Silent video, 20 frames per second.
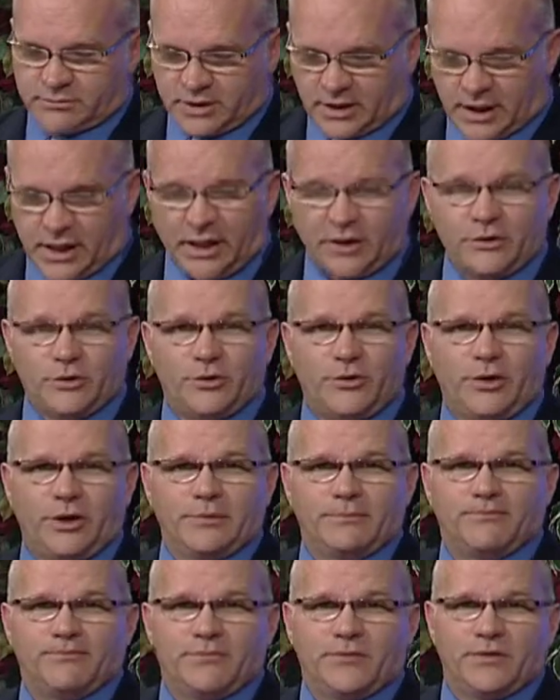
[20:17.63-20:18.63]
can't do
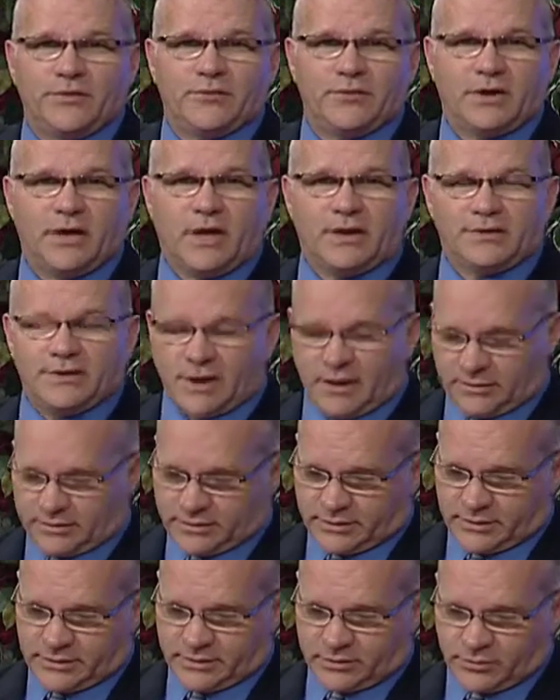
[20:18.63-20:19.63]
it if you got Down
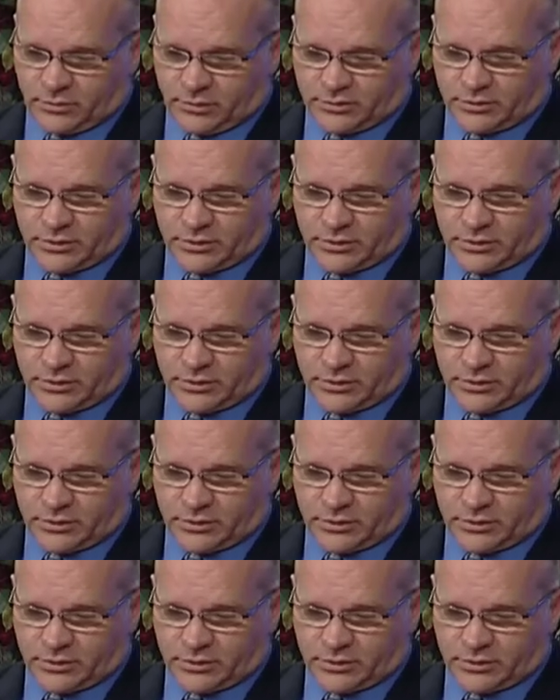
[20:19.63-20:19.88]
syndrome.